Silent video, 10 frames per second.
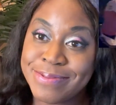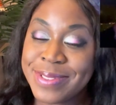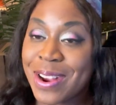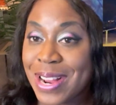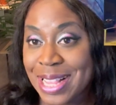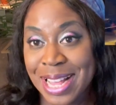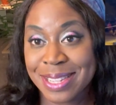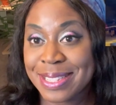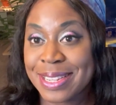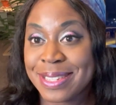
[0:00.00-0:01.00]
very
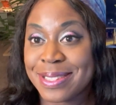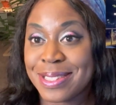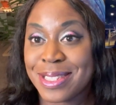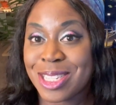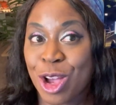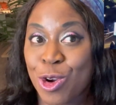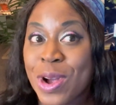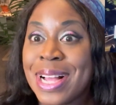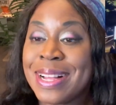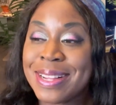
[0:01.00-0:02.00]
classy.
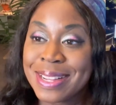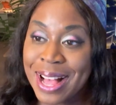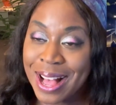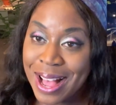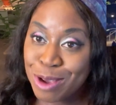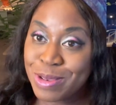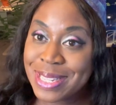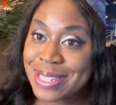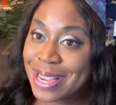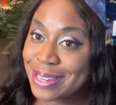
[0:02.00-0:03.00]
So I
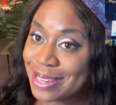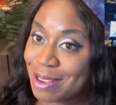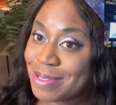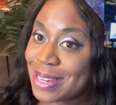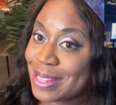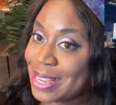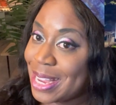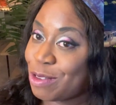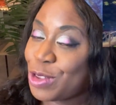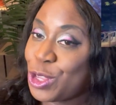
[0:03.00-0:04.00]
would say
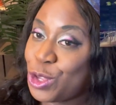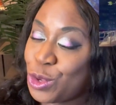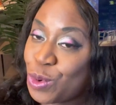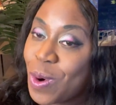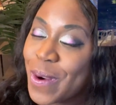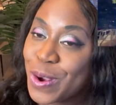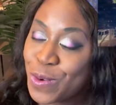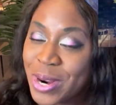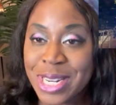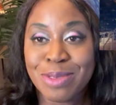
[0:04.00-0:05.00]
definitely, if you are
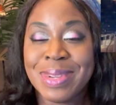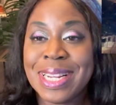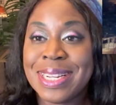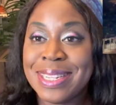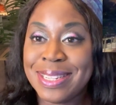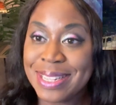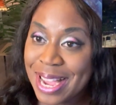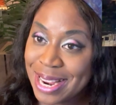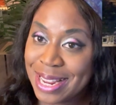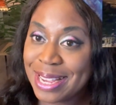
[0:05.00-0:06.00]
going to be
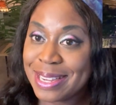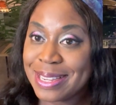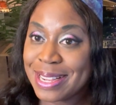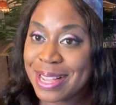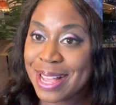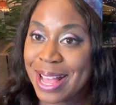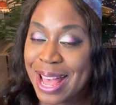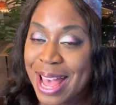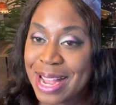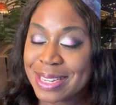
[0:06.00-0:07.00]
dining
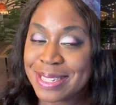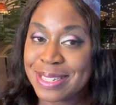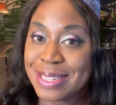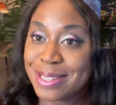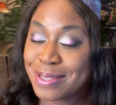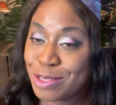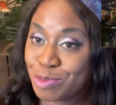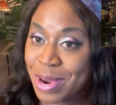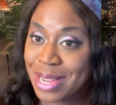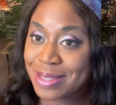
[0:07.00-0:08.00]
at Disney
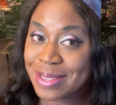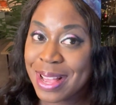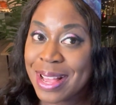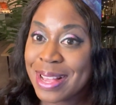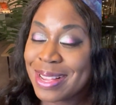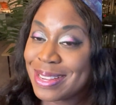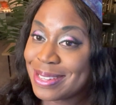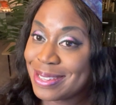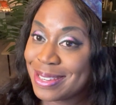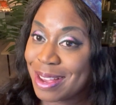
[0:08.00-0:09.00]
Springs,
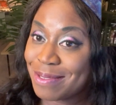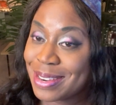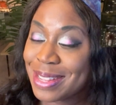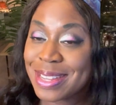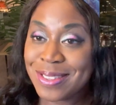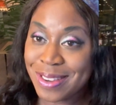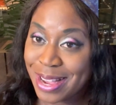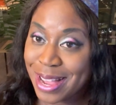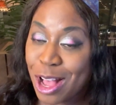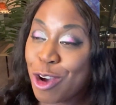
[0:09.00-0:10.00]
definitely
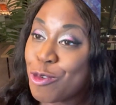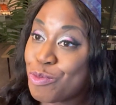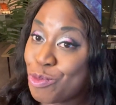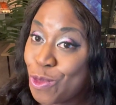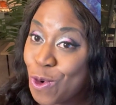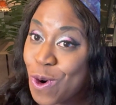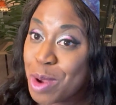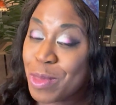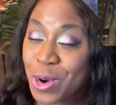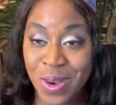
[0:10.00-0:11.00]
check out
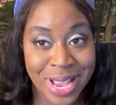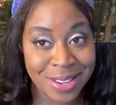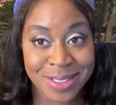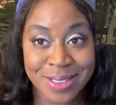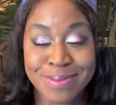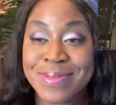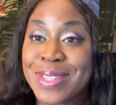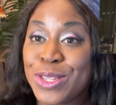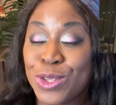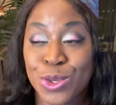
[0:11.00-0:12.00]
Morimoto Asia.
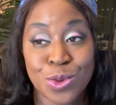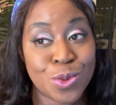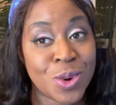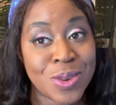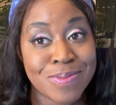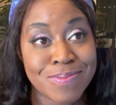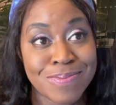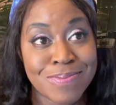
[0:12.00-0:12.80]
You will,